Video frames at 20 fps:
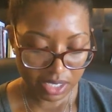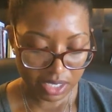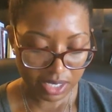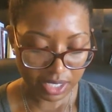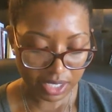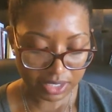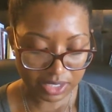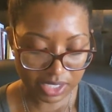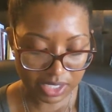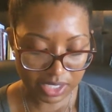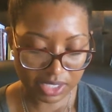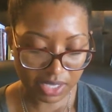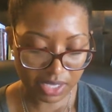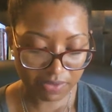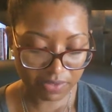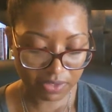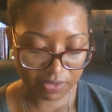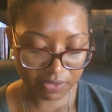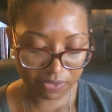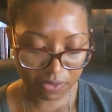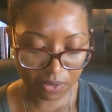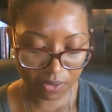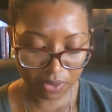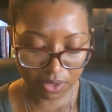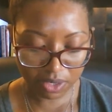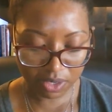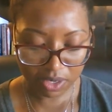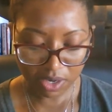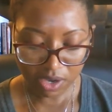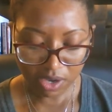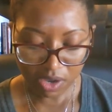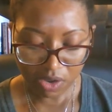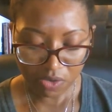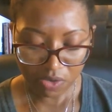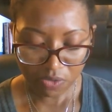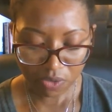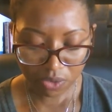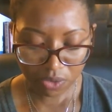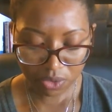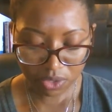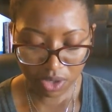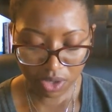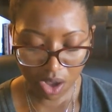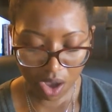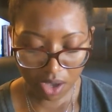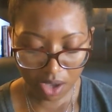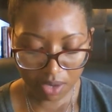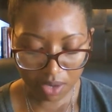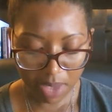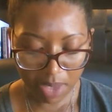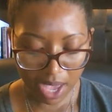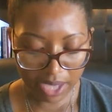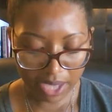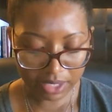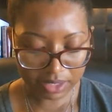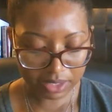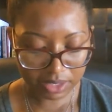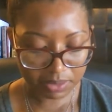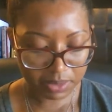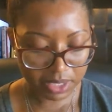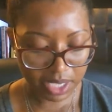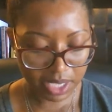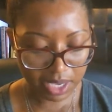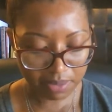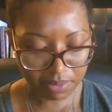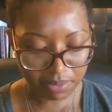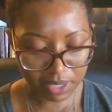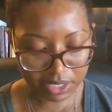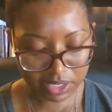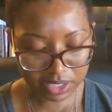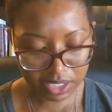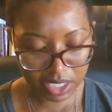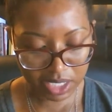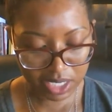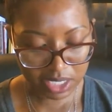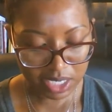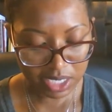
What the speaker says: 1974, Ford automatically became president